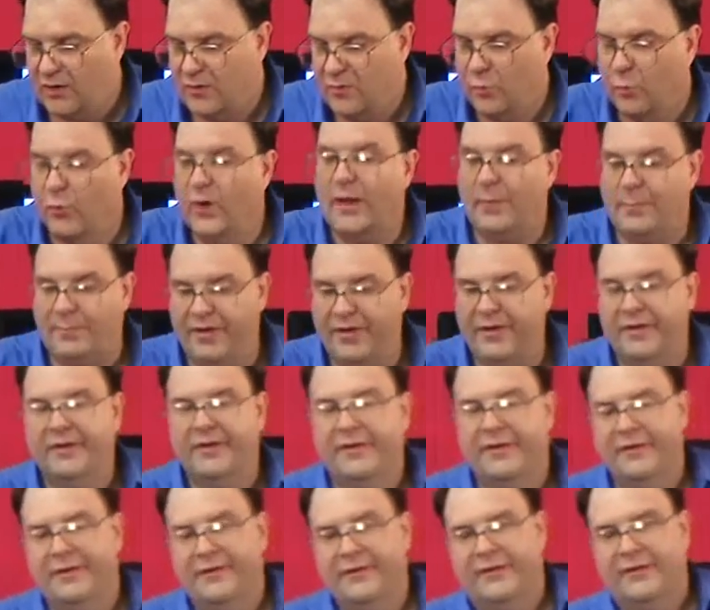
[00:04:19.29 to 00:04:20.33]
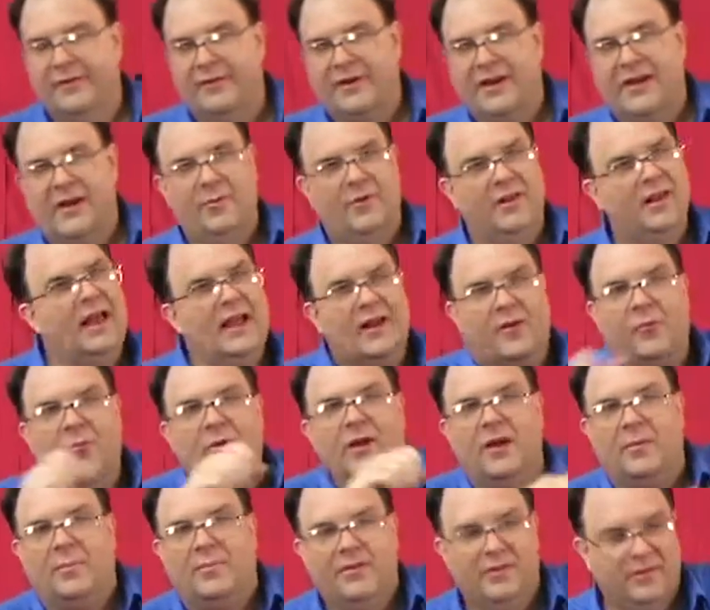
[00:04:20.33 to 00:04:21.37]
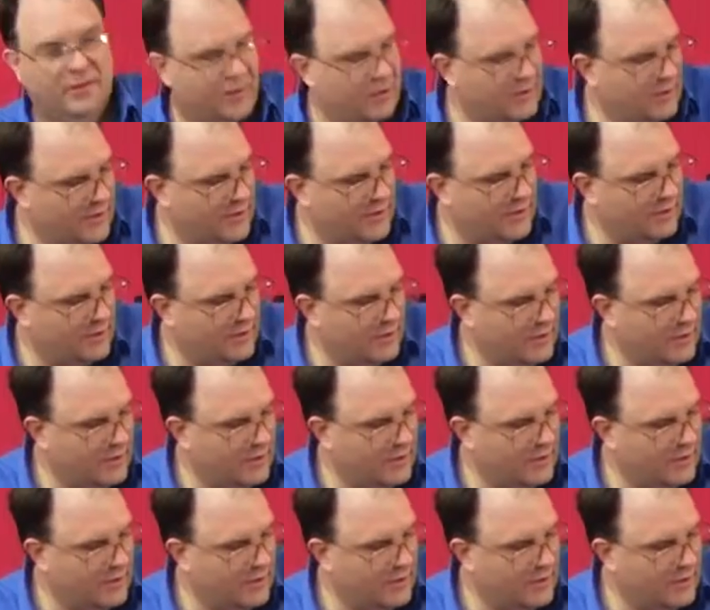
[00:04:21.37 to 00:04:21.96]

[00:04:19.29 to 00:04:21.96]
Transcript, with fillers: whip. Okay, we like whip, all right?